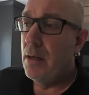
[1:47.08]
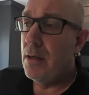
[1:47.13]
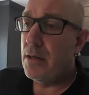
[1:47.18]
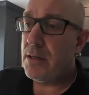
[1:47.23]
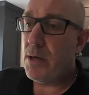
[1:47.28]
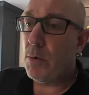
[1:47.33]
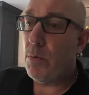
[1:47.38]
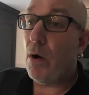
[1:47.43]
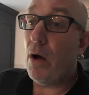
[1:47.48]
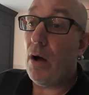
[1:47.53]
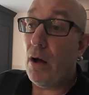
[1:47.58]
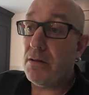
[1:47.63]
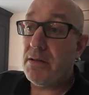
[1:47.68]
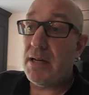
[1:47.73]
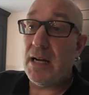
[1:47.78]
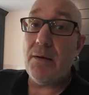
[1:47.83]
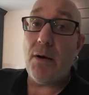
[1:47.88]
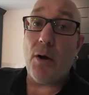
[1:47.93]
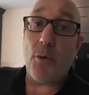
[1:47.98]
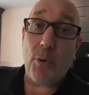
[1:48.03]
So what, I'll
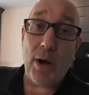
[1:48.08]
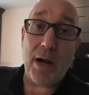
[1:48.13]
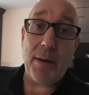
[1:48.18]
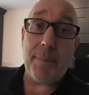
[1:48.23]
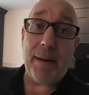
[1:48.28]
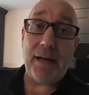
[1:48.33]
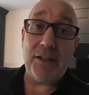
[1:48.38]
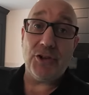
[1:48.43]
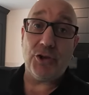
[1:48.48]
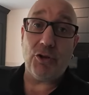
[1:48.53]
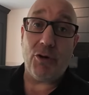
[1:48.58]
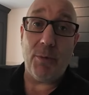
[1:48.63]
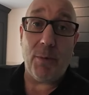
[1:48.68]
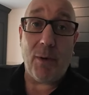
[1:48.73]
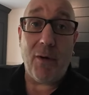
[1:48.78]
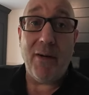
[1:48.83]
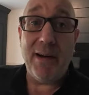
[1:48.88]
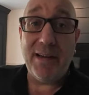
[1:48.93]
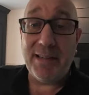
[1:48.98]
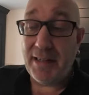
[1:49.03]
tell you a quick backstory
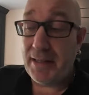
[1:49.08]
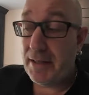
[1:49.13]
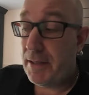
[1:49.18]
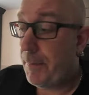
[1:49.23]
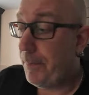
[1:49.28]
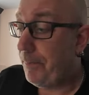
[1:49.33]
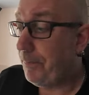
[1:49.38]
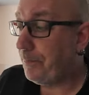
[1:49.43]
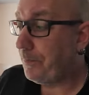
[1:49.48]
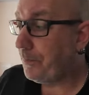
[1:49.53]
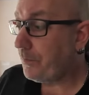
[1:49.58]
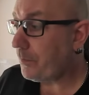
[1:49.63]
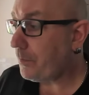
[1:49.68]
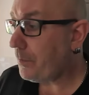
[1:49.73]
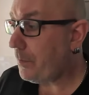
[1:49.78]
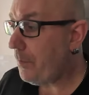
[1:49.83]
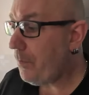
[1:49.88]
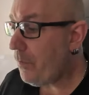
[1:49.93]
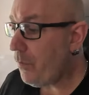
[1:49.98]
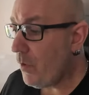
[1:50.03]
what I did.
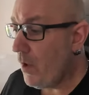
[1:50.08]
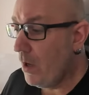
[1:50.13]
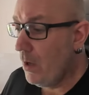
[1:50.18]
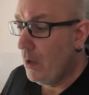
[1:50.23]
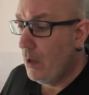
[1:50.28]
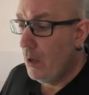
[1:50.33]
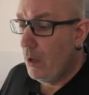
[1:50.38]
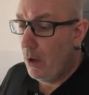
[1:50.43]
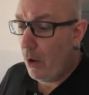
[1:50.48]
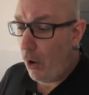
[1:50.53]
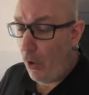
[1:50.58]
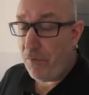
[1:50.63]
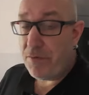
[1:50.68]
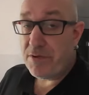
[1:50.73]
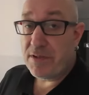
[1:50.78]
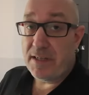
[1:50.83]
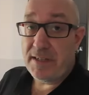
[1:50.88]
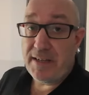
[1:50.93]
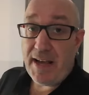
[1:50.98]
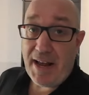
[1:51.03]

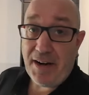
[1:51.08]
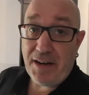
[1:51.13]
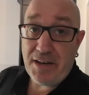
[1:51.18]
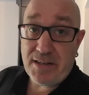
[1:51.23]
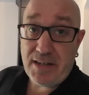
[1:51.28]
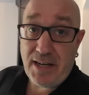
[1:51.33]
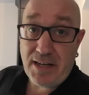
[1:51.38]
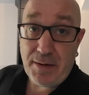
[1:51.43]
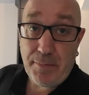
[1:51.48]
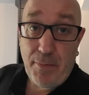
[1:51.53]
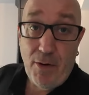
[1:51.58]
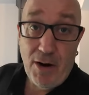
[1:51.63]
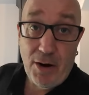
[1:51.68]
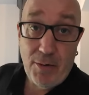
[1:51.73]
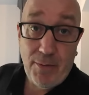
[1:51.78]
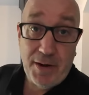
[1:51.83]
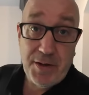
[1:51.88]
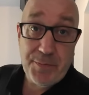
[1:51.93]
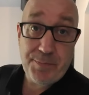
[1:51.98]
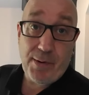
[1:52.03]
Obviously, Nana said the
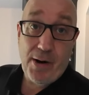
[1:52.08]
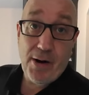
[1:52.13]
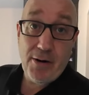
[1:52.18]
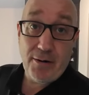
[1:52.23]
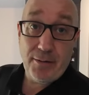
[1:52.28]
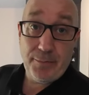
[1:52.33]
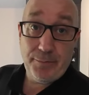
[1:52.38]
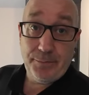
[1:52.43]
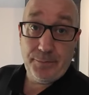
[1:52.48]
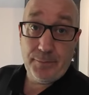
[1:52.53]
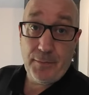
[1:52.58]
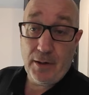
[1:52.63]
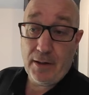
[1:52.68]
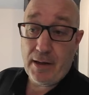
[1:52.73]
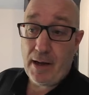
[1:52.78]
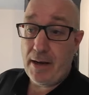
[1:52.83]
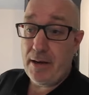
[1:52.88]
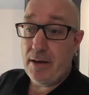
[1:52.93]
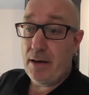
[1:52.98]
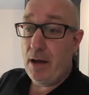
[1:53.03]
microwave's broken,
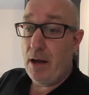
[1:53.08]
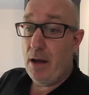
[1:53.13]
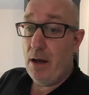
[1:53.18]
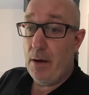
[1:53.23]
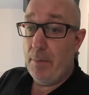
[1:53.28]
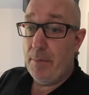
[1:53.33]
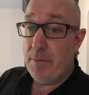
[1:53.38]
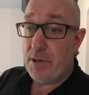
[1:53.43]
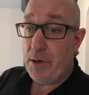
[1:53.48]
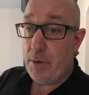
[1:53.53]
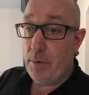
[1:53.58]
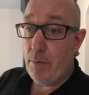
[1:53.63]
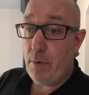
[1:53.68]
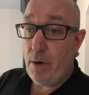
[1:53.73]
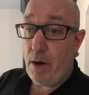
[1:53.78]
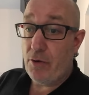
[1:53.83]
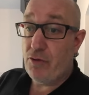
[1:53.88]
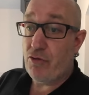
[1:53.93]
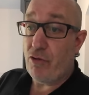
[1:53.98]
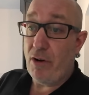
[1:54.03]
okay? So
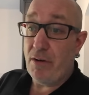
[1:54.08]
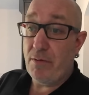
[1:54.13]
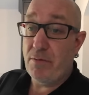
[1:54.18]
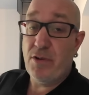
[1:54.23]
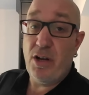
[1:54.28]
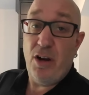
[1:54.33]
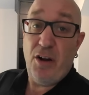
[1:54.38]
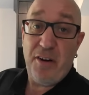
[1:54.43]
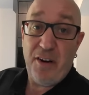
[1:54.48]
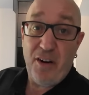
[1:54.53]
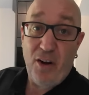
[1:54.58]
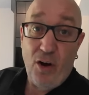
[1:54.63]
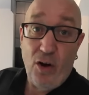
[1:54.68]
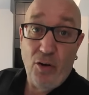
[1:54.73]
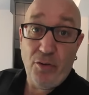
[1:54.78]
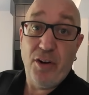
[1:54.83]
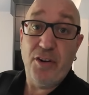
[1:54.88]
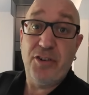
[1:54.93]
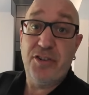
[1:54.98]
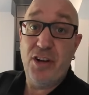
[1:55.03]
I tried turning it
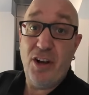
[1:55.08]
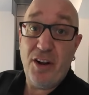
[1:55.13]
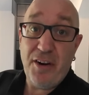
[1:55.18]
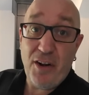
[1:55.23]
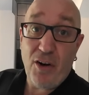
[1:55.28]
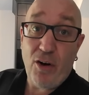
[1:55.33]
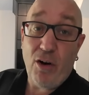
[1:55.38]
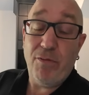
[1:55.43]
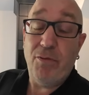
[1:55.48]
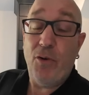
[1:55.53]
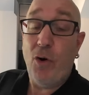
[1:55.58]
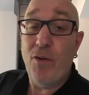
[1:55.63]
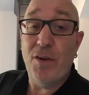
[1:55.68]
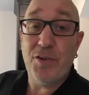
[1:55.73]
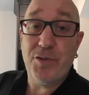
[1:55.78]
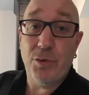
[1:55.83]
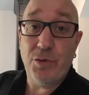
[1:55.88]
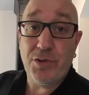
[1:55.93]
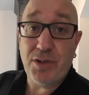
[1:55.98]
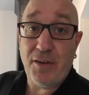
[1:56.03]
on, turning it off, all that
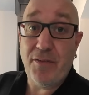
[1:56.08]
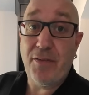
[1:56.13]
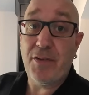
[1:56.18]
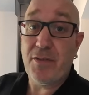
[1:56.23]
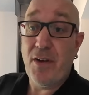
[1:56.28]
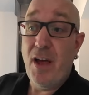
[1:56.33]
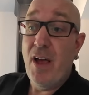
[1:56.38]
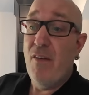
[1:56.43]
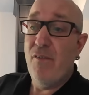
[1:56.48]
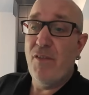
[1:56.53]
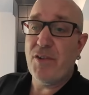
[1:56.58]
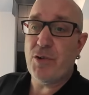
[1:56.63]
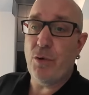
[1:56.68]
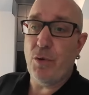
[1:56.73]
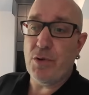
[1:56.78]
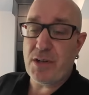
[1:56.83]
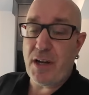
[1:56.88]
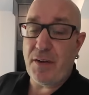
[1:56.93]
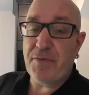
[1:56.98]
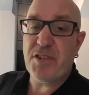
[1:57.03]
sort of stuff. The sort
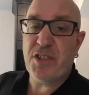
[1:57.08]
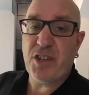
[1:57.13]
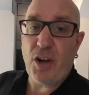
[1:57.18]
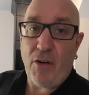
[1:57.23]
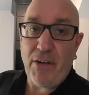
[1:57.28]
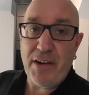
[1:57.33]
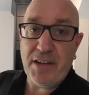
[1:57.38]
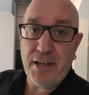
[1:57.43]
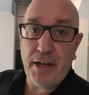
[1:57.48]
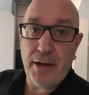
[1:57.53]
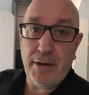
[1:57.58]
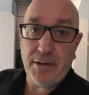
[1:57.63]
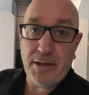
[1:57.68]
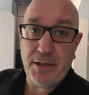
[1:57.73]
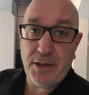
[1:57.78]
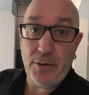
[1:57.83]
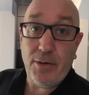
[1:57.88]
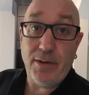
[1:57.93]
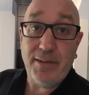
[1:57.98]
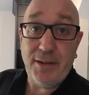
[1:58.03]
of stuff Sky Terry to
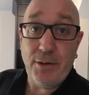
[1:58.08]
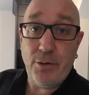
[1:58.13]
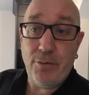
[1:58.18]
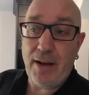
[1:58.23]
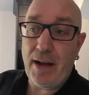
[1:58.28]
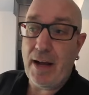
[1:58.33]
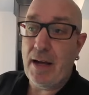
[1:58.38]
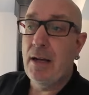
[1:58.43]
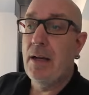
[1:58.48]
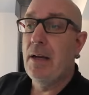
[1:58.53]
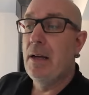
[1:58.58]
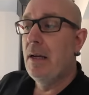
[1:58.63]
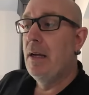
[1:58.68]
do, I did all that.